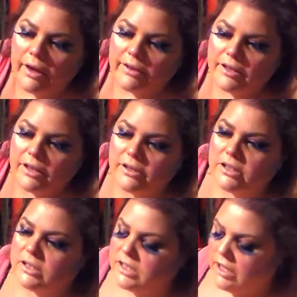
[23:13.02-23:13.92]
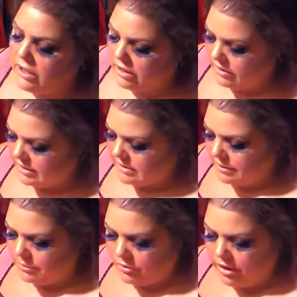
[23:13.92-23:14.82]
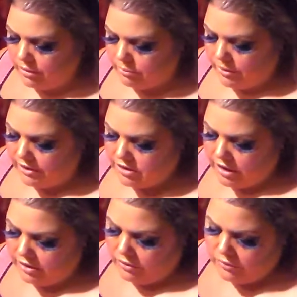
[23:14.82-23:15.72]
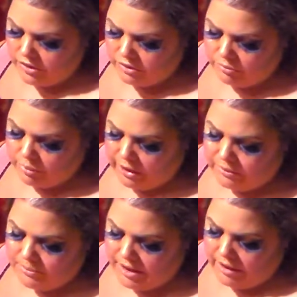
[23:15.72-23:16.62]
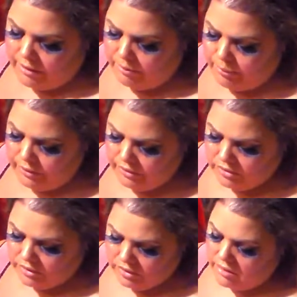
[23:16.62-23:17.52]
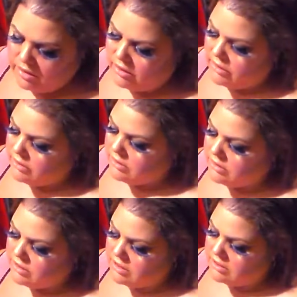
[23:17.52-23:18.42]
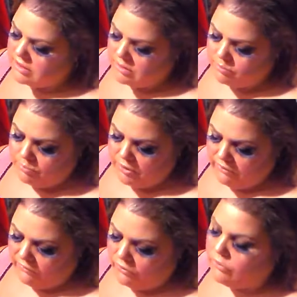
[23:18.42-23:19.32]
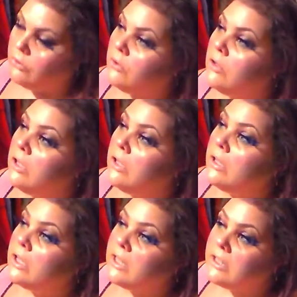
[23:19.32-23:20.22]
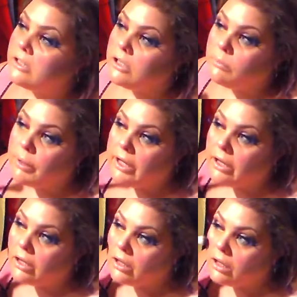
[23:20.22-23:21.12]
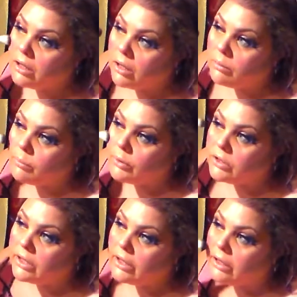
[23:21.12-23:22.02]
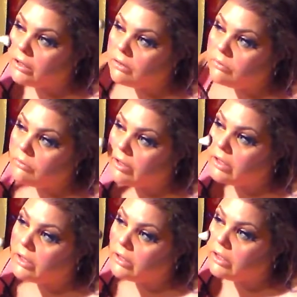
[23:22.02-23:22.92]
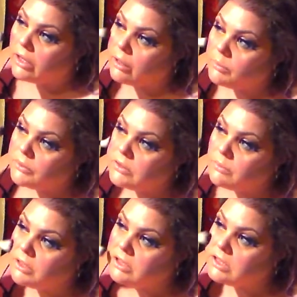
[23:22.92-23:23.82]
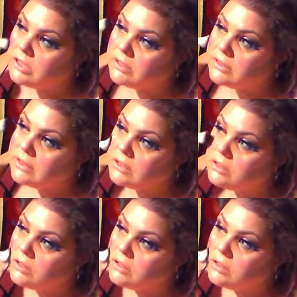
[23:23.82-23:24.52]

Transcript: I think I'm going to take the same crown brush and go into bottoms up, which is this beautiful glittery pink, and put that right on the apples of my cheeks